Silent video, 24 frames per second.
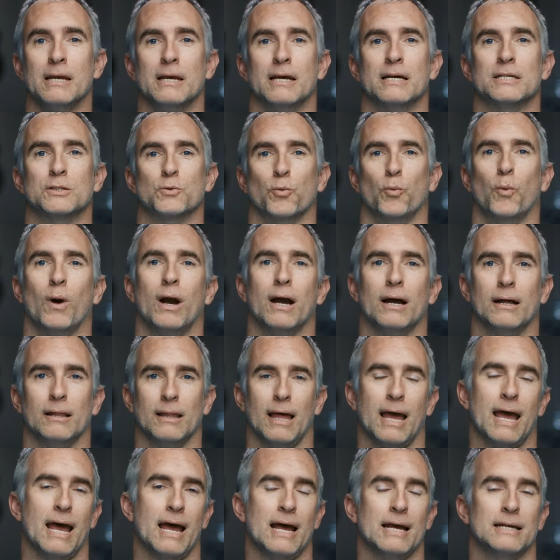as well
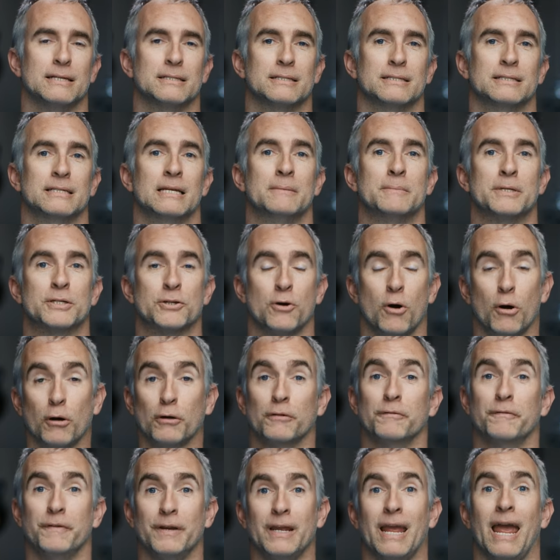as
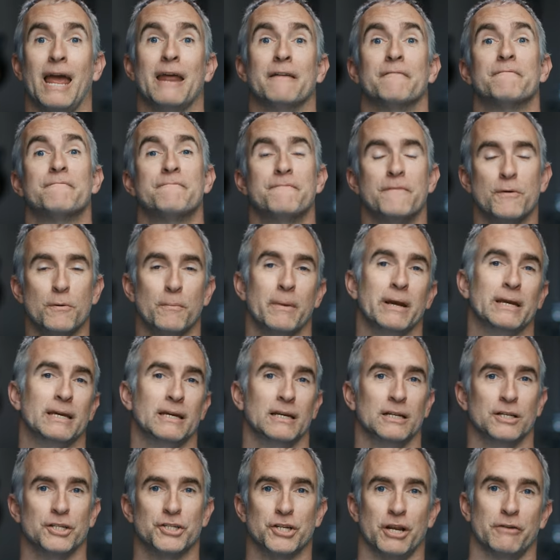cinematography and
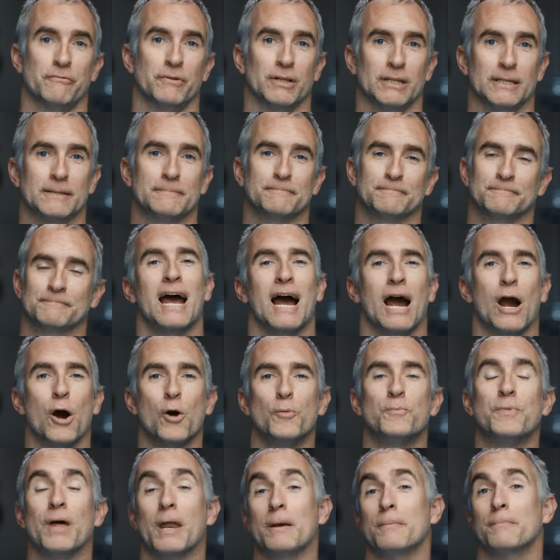filmmaking generally. I
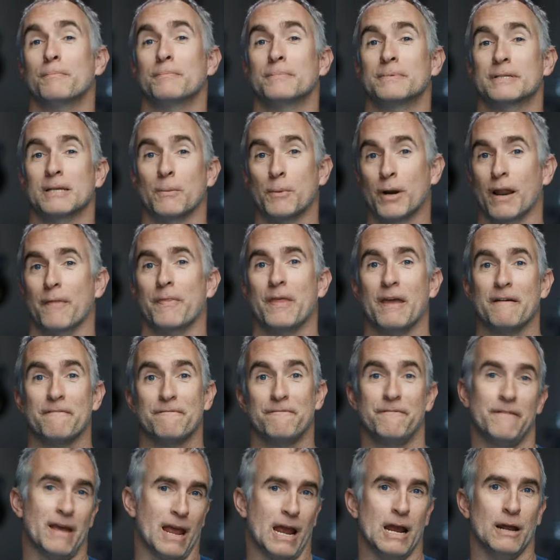hope that someone up there
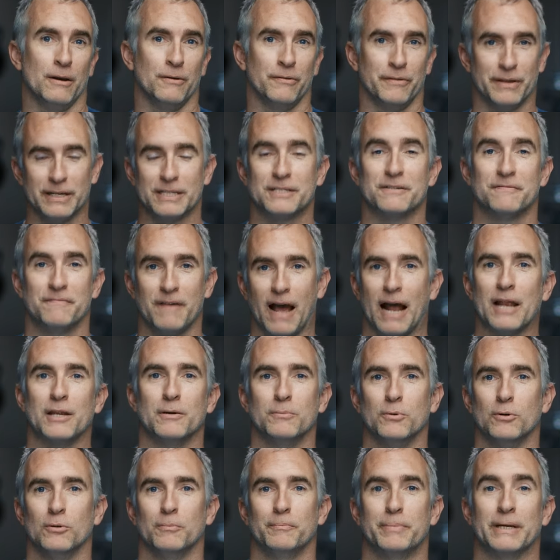found this
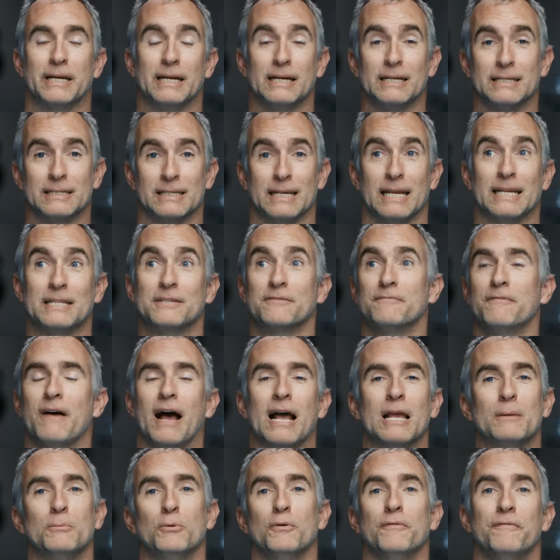valuable because it's
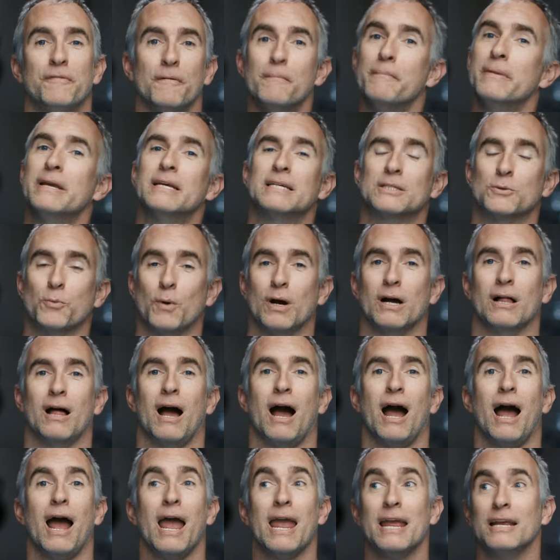valuable for me as well.
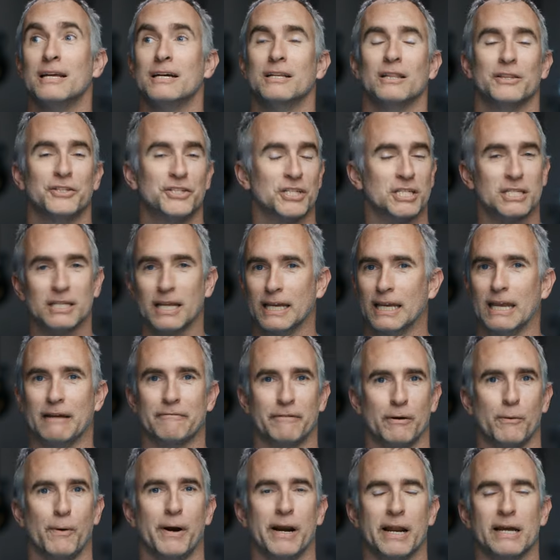I, just like
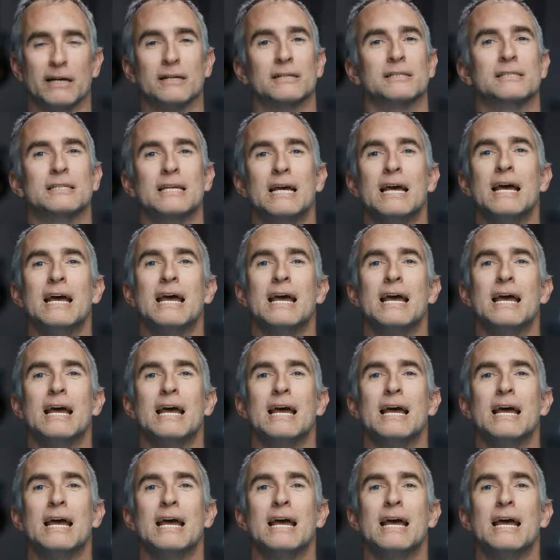everyone else,